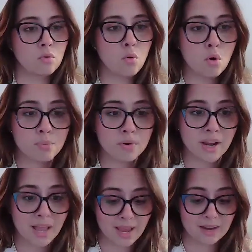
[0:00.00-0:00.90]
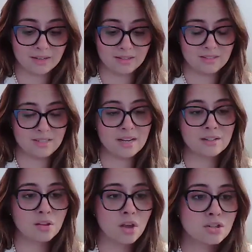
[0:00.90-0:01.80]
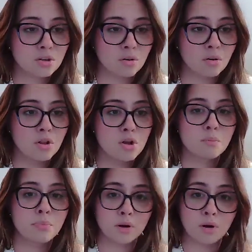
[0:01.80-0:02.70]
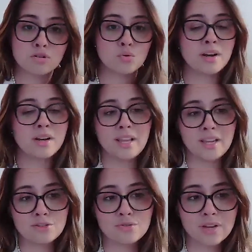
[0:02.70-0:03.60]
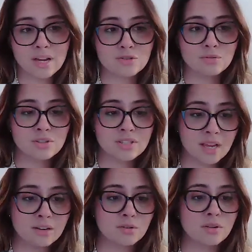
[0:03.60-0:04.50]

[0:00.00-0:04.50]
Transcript: corporate and technological, but also at an international standard.